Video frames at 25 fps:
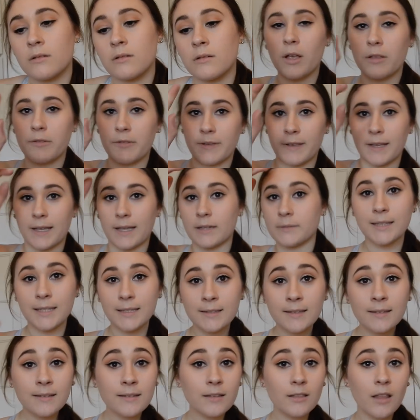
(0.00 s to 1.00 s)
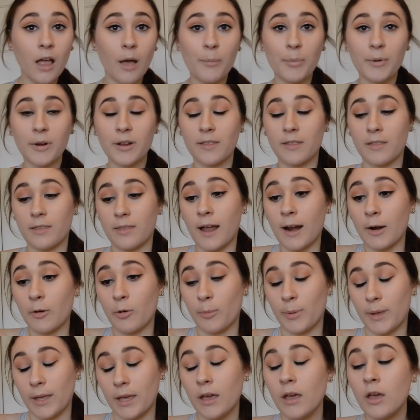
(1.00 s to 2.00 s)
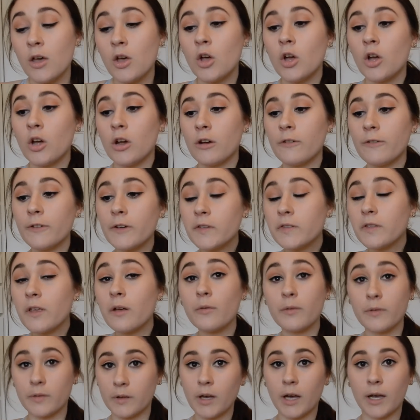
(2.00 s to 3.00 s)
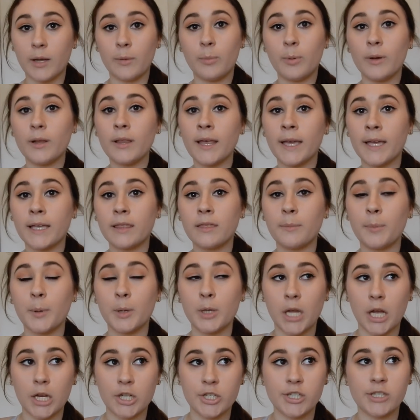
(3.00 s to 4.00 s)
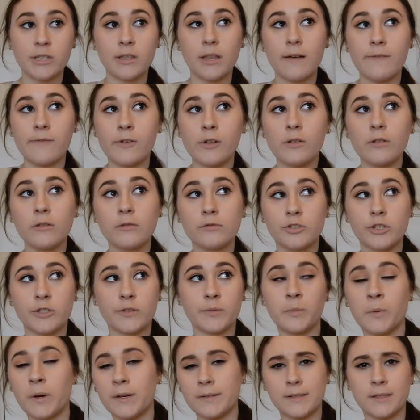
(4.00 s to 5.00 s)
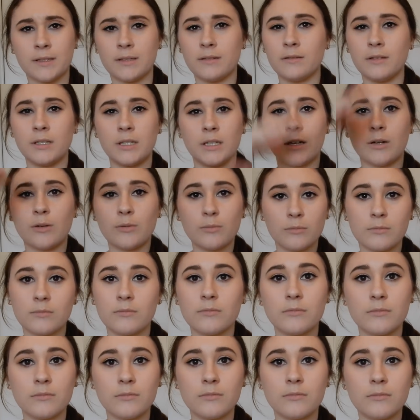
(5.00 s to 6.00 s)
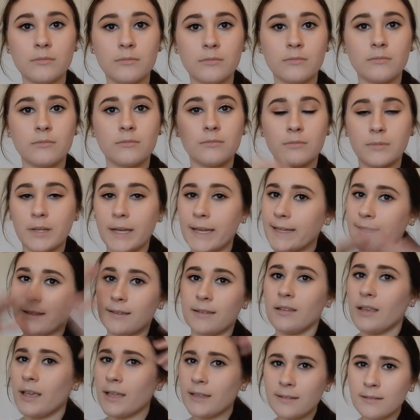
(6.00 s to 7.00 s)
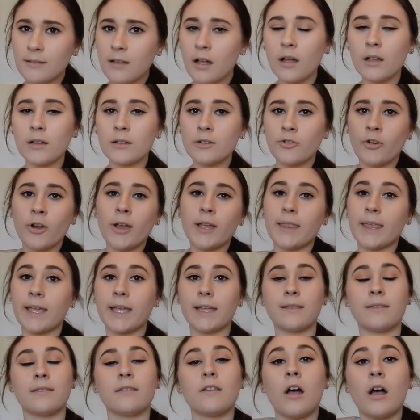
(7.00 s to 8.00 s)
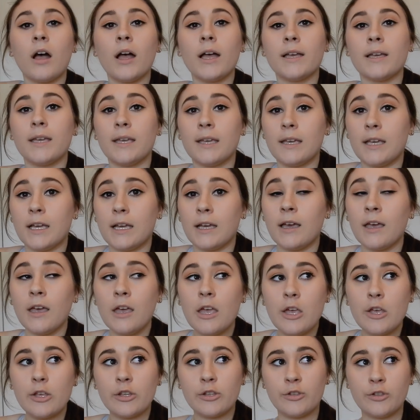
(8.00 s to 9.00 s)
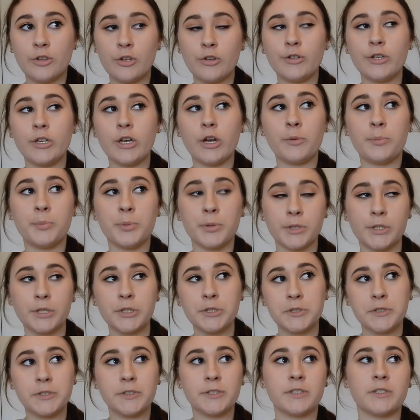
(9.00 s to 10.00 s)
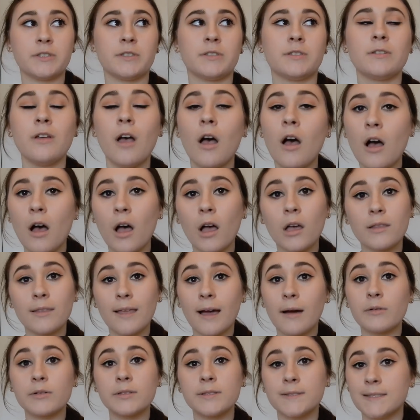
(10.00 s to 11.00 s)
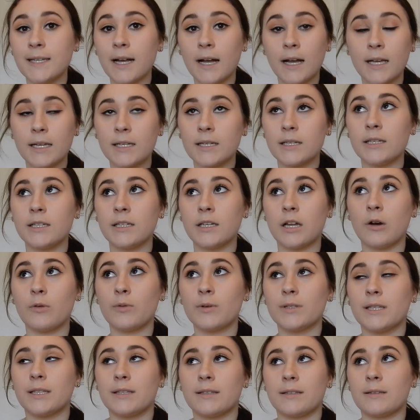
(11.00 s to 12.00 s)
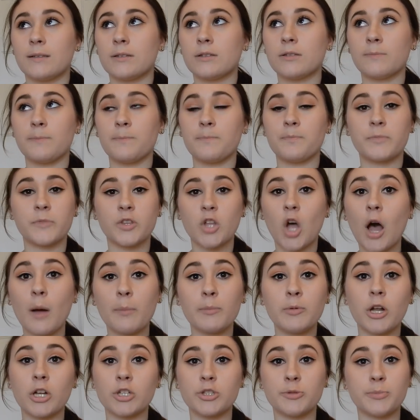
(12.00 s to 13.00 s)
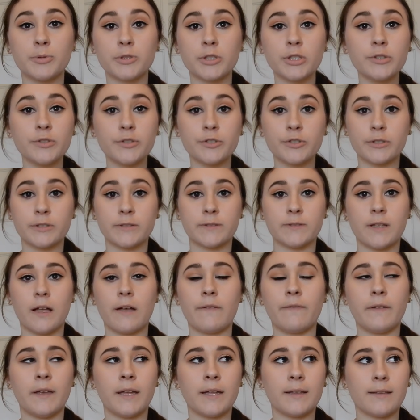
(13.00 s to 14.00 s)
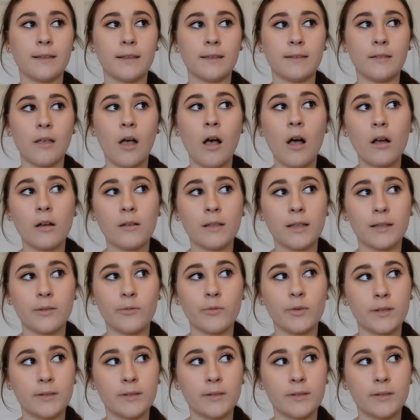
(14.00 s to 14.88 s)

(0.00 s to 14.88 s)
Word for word: Pause for a second. This is a lot better than I thought it would be. Her first song was good, but like the production level just wasn't, you know, it's it's not great. Like, it's not a studio produced song that was done, you know, with this top-notch producer and stuff. It's a song that